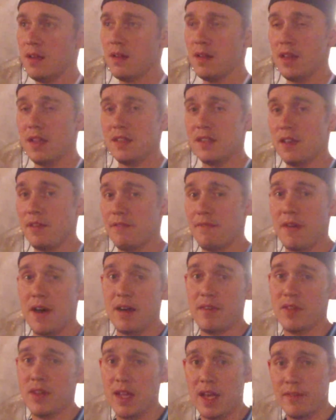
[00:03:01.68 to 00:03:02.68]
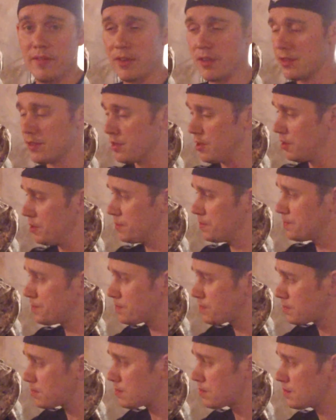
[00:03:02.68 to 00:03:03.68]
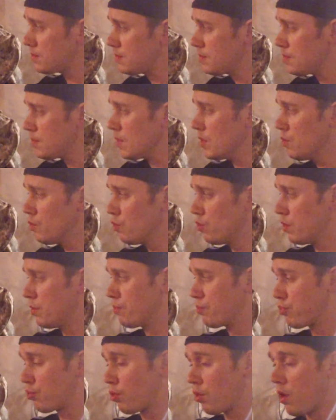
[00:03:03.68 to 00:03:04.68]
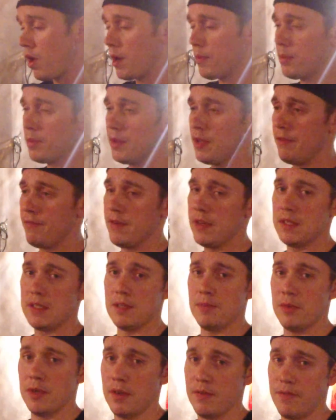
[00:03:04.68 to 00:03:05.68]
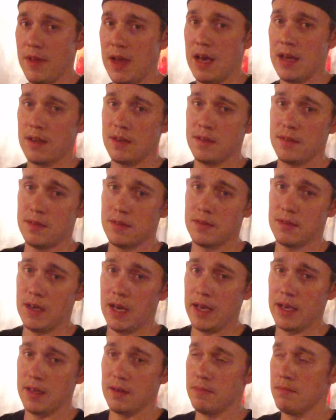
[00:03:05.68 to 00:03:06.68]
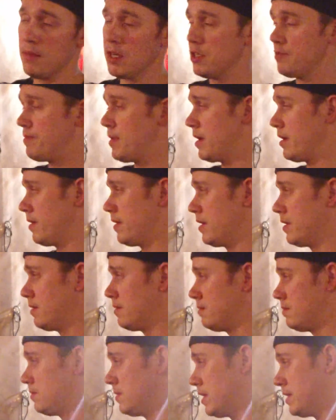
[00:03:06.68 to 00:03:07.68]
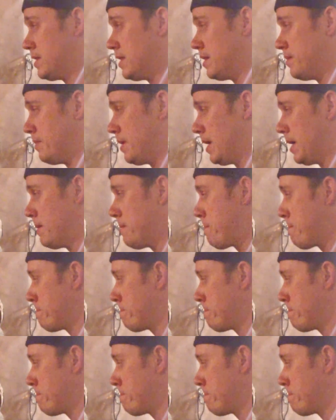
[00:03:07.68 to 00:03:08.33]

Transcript: Let's say 5'11" or so would probably fit someone of that height much better than it did me.